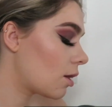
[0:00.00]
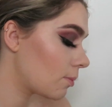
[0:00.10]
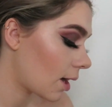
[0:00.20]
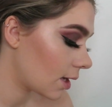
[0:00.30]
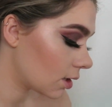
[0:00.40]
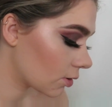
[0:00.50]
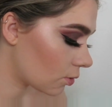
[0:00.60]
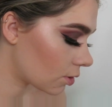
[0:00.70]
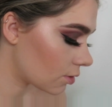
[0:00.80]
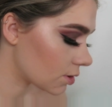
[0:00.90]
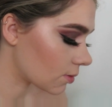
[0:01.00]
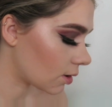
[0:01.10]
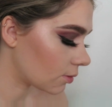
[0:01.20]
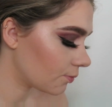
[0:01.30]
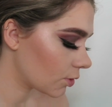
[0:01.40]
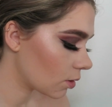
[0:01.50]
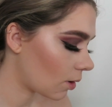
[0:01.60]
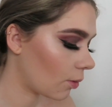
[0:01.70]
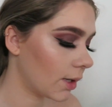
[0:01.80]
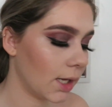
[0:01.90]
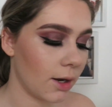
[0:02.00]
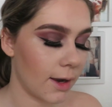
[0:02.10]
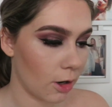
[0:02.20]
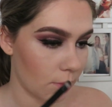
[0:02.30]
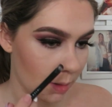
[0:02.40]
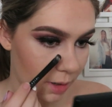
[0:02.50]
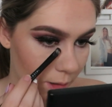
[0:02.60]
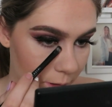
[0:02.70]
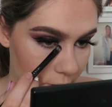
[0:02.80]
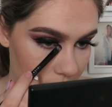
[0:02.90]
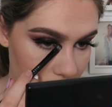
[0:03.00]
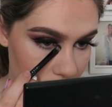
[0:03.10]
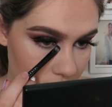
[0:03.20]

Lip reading: on my inner corner as well while we hear it on my brow bone.